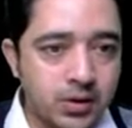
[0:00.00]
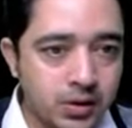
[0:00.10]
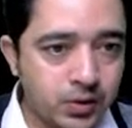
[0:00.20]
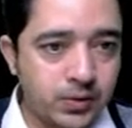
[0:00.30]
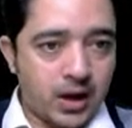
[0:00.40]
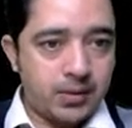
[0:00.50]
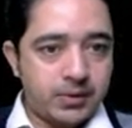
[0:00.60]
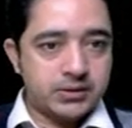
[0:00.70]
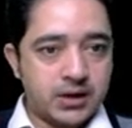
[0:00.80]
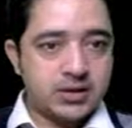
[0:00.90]
Gurugram,
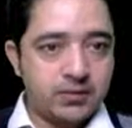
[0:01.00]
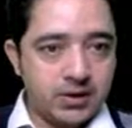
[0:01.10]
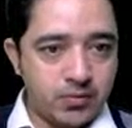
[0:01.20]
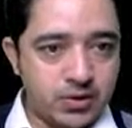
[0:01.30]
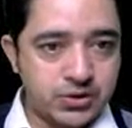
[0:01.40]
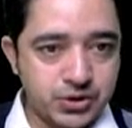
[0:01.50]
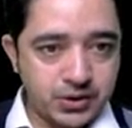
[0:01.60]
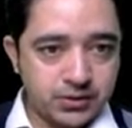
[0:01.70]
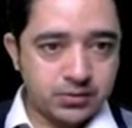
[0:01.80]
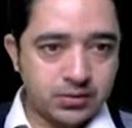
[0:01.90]
is actively
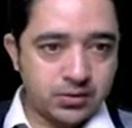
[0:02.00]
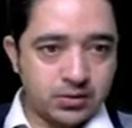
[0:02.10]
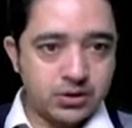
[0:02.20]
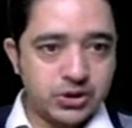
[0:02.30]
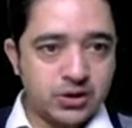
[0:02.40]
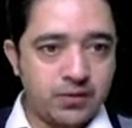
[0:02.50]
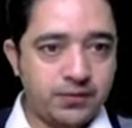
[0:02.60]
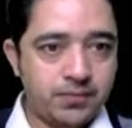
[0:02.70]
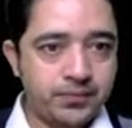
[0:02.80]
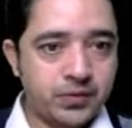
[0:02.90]
monitoring the region of
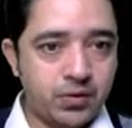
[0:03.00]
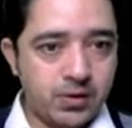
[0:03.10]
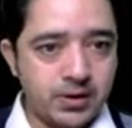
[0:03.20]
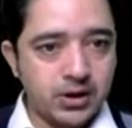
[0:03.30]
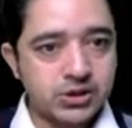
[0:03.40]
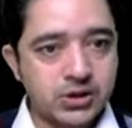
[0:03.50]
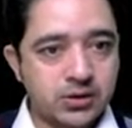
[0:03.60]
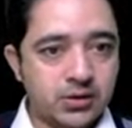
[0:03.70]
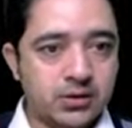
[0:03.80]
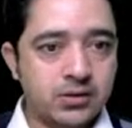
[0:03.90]

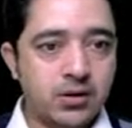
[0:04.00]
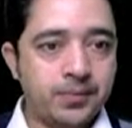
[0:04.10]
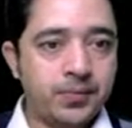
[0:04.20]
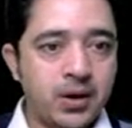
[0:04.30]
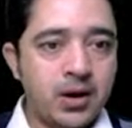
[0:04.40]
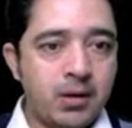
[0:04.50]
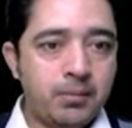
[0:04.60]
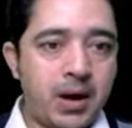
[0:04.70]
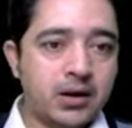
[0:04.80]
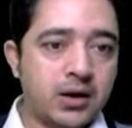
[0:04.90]
coordination in the
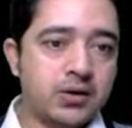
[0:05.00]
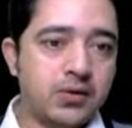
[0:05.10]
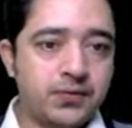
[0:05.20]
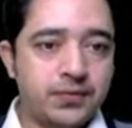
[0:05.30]
back end of